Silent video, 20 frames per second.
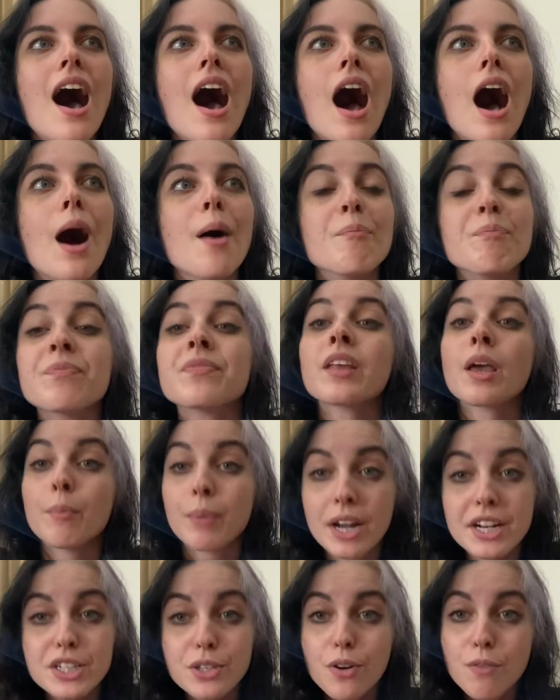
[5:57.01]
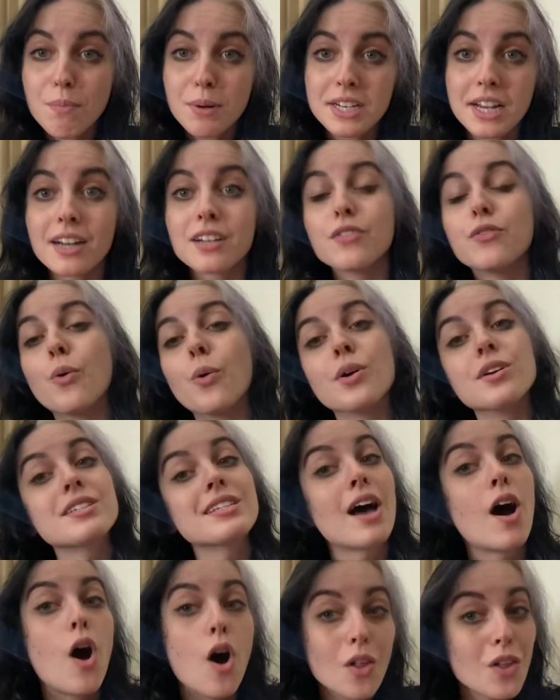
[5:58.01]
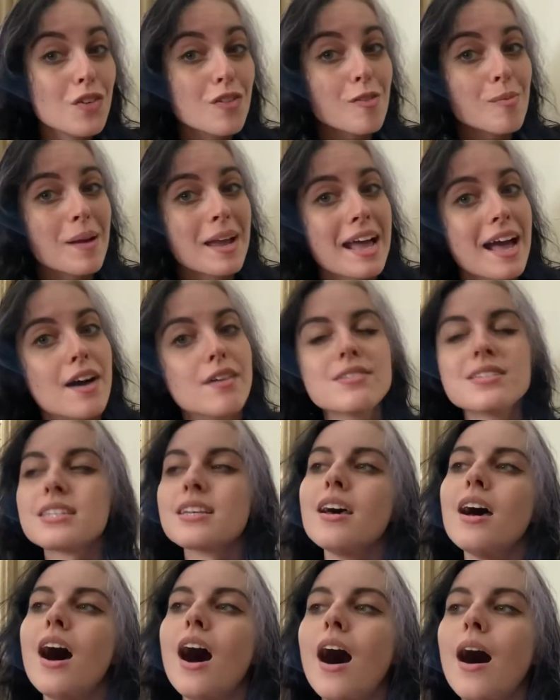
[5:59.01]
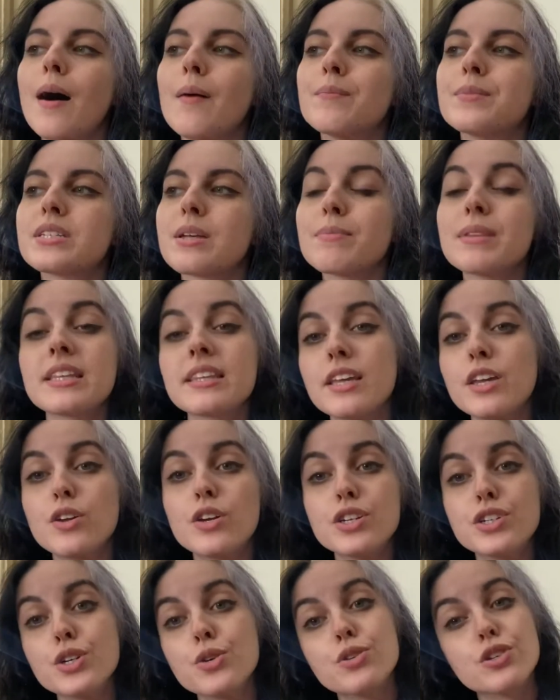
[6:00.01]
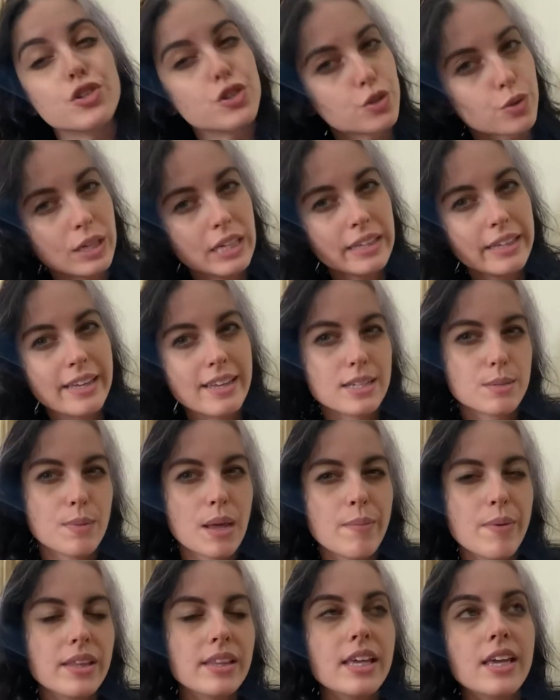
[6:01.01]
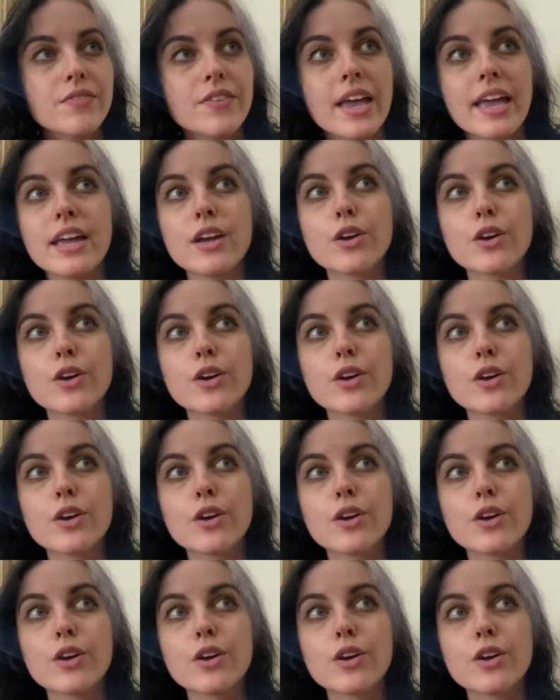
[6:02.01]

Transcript: Um, but I do have protective wards all over my house. Um, something that you could do discreetly is maybe leave a